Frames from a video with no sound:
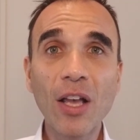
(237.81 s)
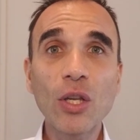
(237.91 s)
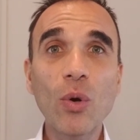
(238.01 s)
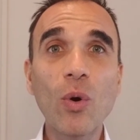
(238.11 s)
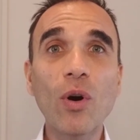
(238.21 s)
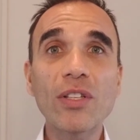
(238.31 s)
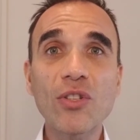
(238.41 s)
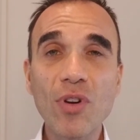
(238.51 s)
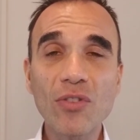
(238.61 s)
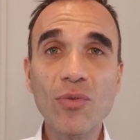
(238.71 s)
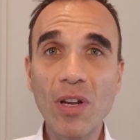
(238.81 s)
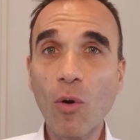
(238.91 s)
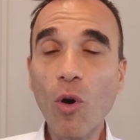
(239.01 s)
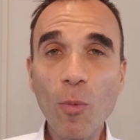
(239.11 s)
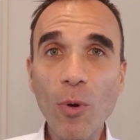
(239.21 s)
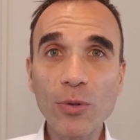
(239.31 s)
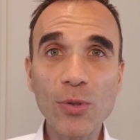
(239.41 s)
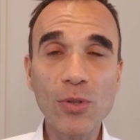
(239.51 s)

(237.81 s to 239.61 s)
Your stress hormones